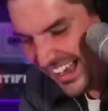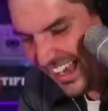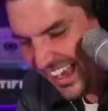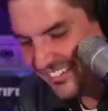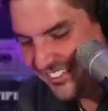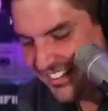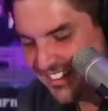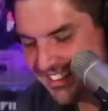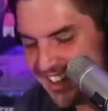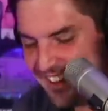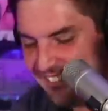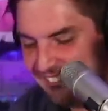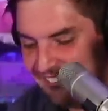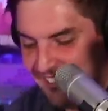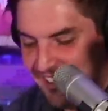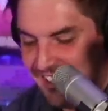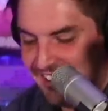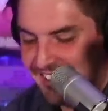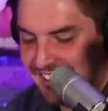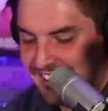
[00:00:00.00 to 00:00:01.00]
I mean, is that
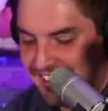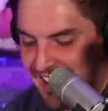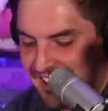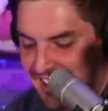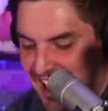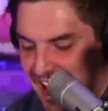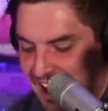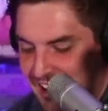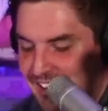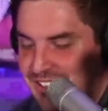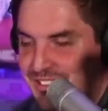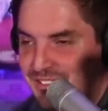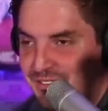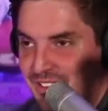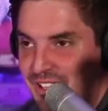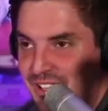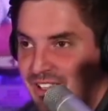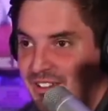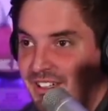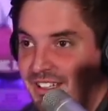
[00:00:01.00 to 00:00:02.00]
weird that that is
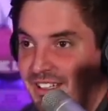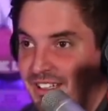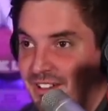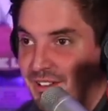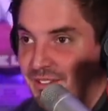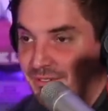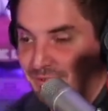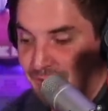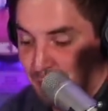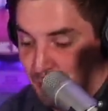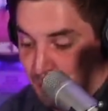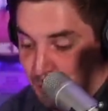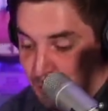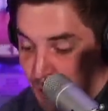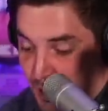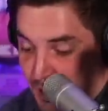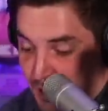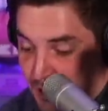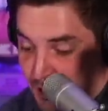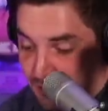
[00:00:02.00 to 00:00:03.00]
really your
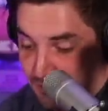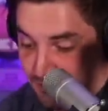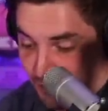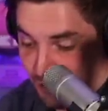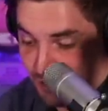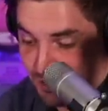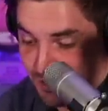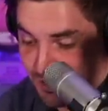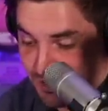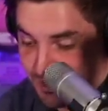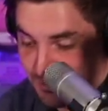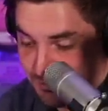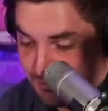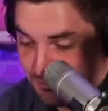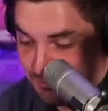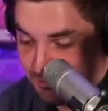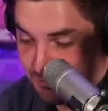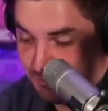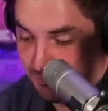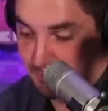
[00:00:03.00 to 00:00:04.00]
one of your first
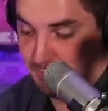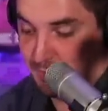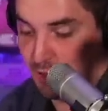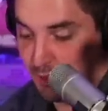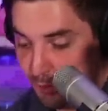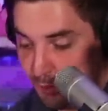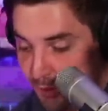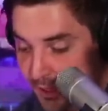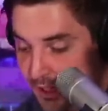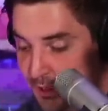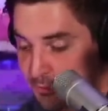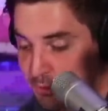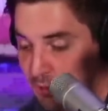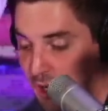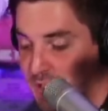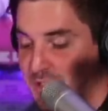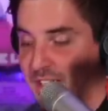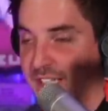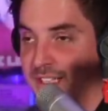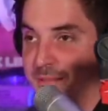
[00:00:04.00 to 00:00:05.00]
three
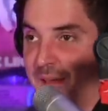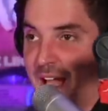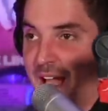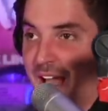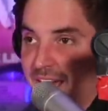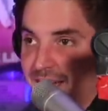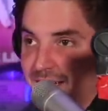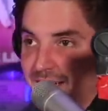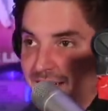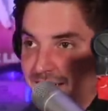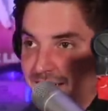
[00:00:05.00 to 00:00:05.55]
projects back?